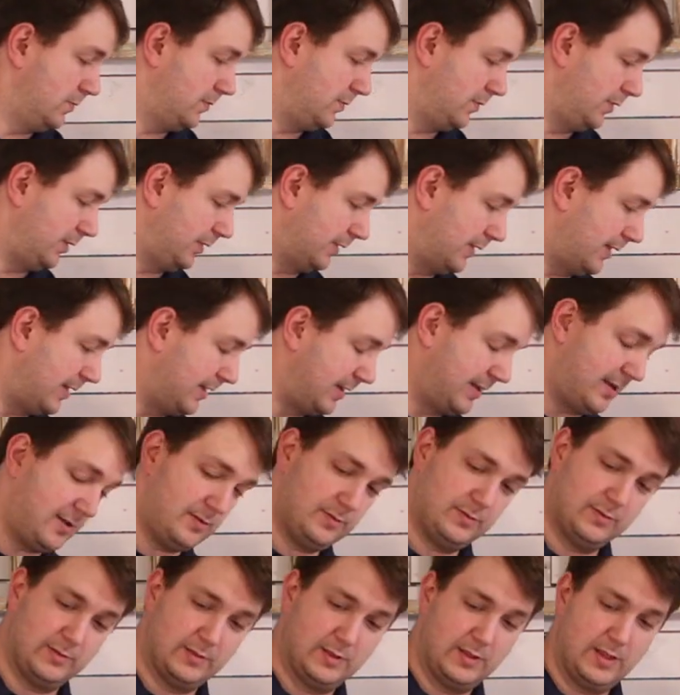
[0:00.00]
Bring that
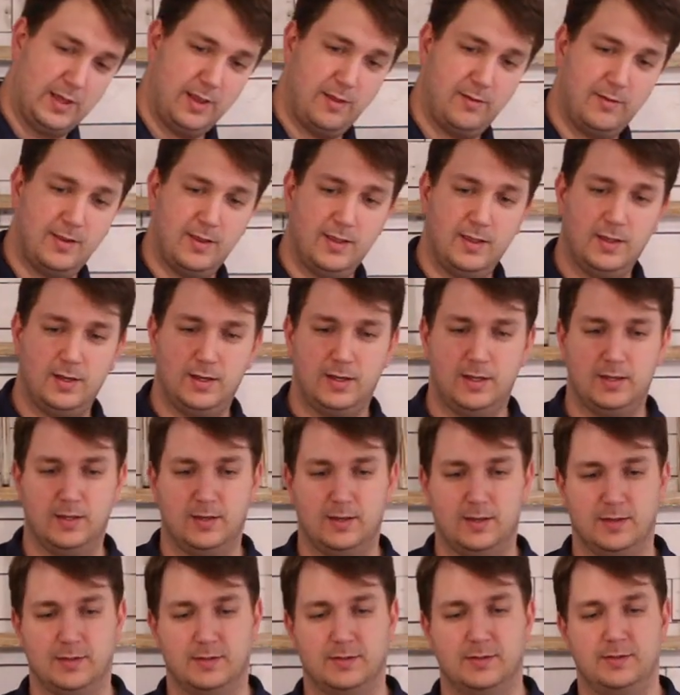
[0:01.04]
out and there it
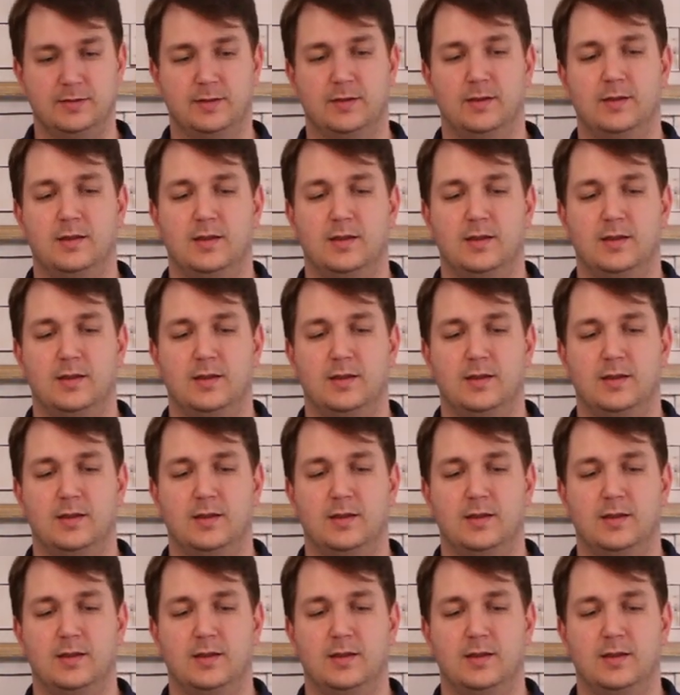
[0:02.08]
is.